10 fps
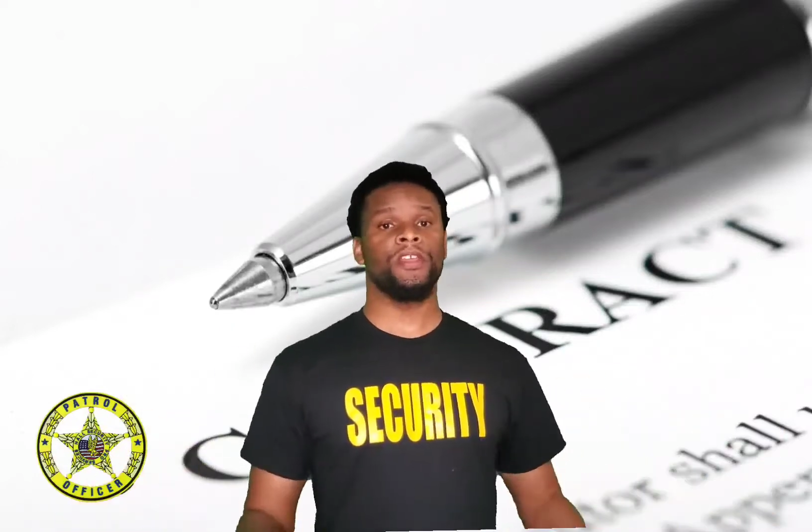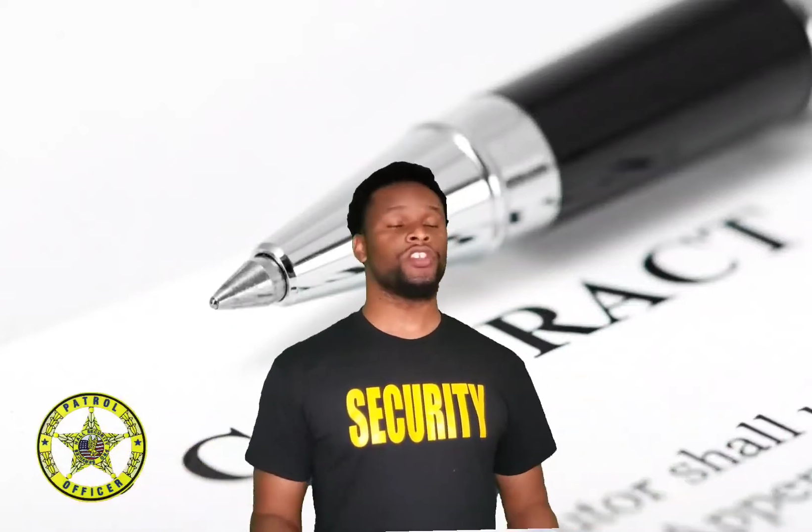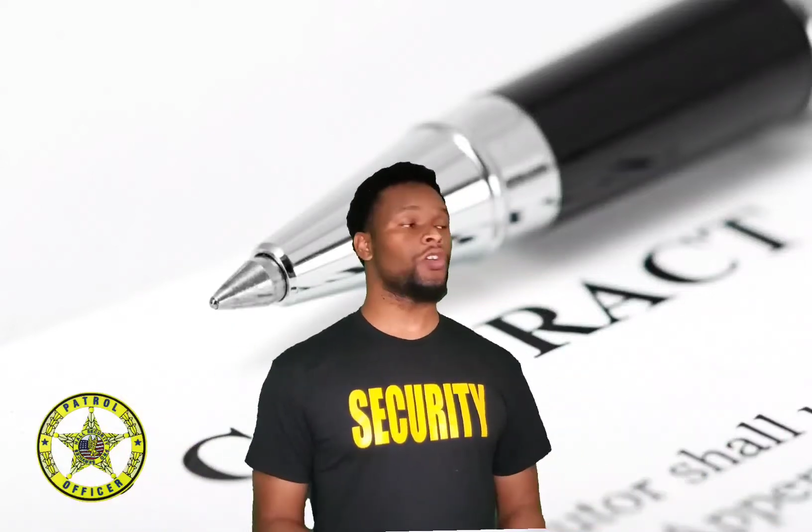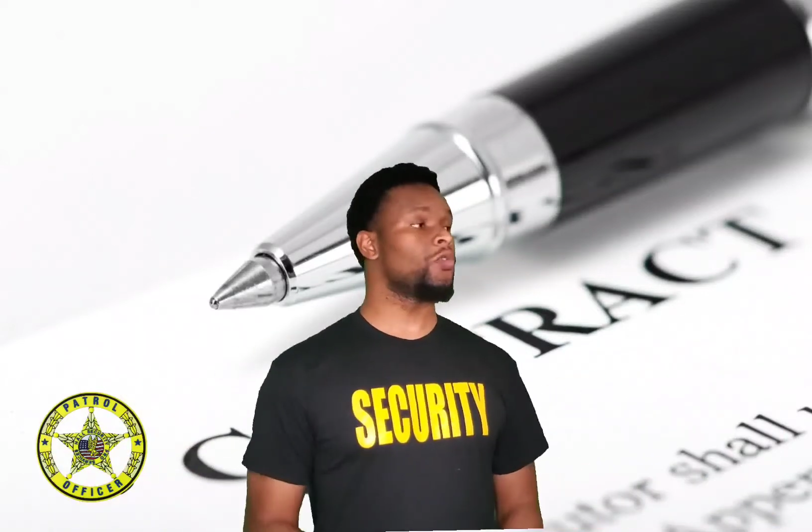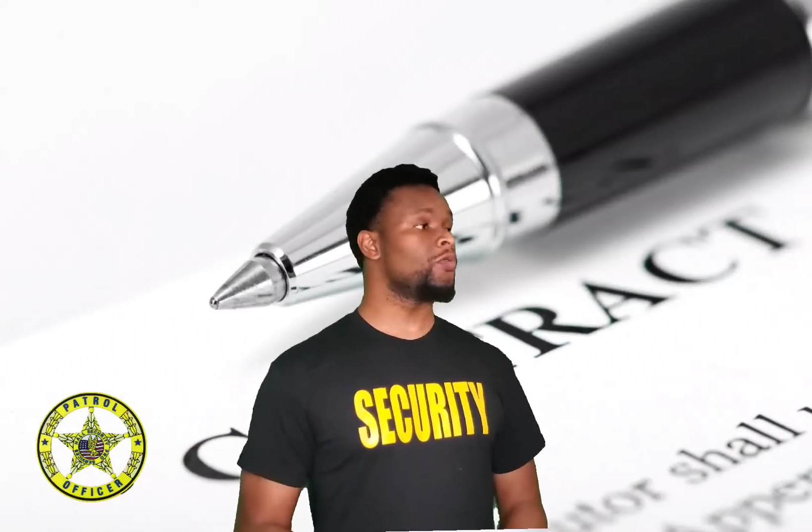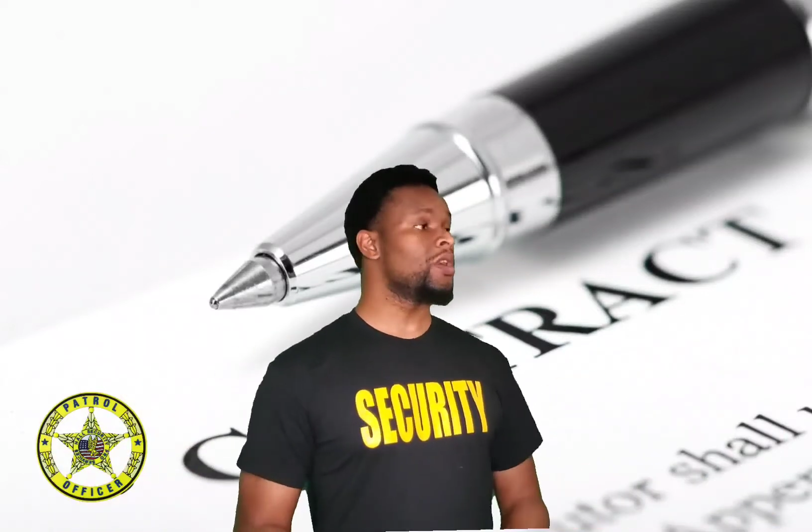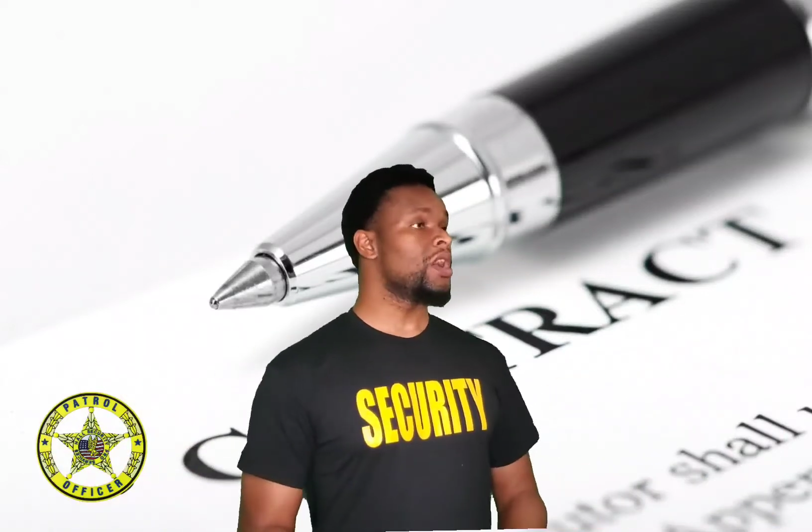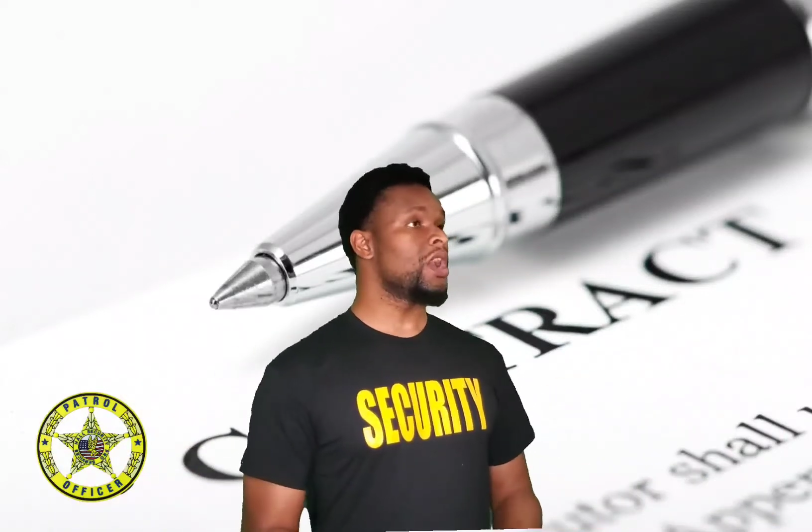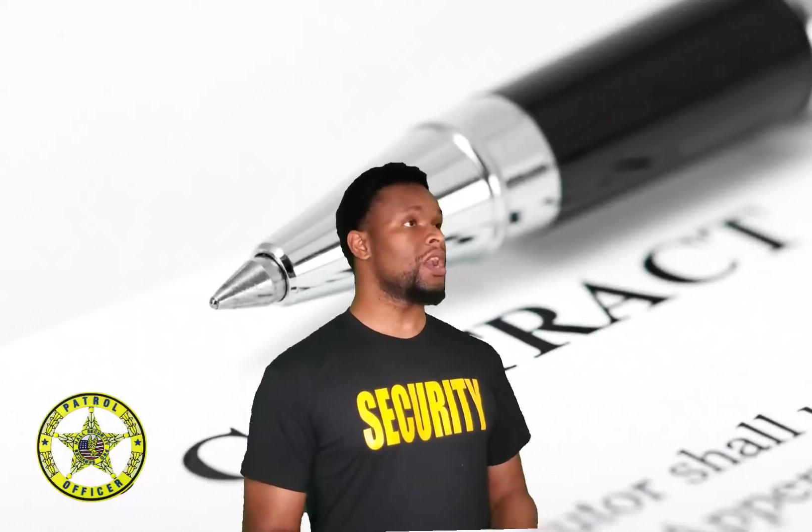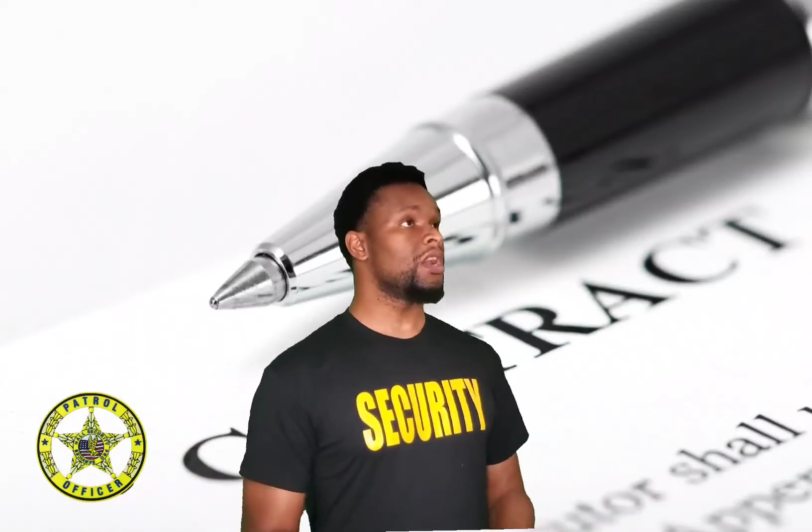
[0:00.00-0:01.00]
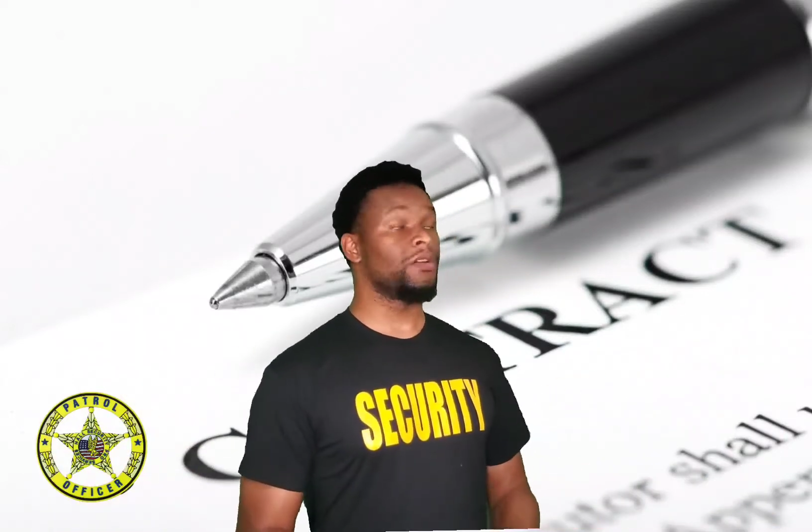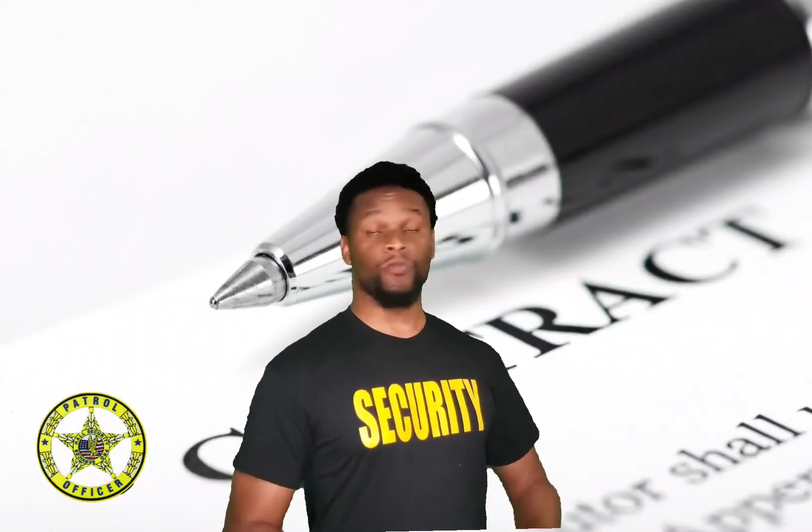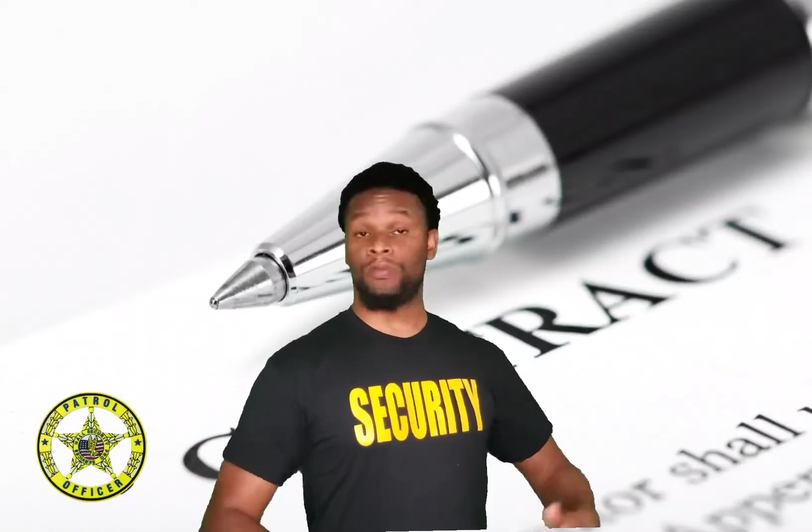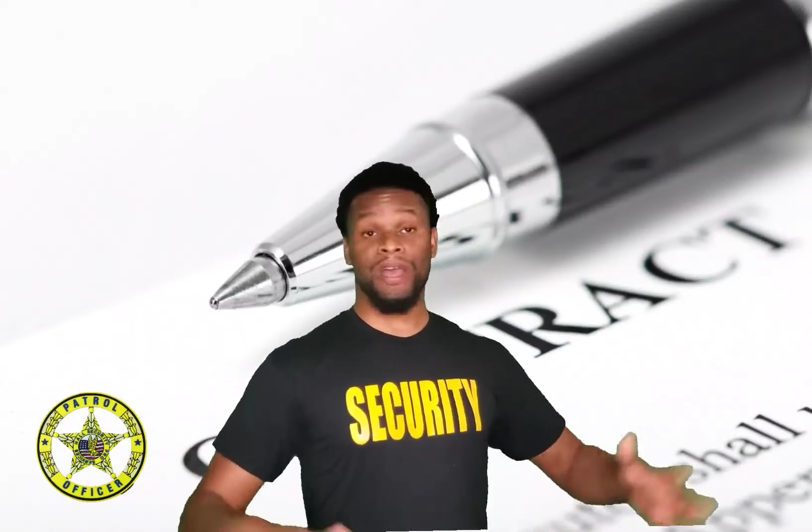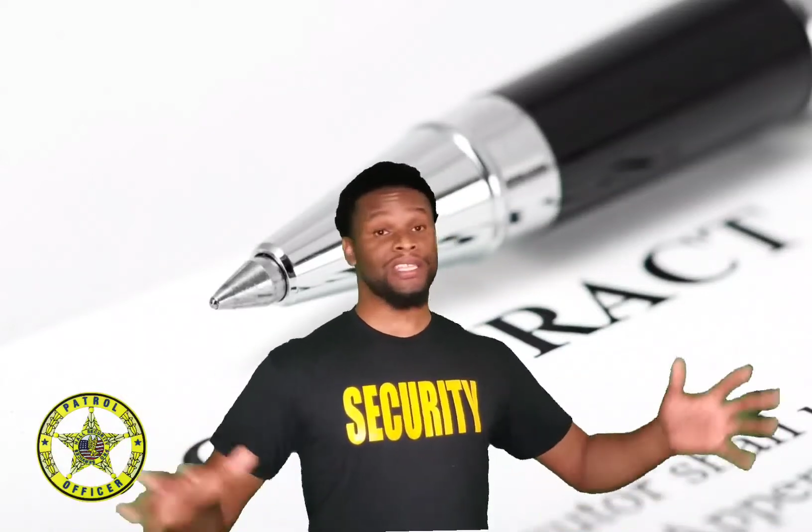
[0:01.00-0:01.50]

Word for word: So uh, with my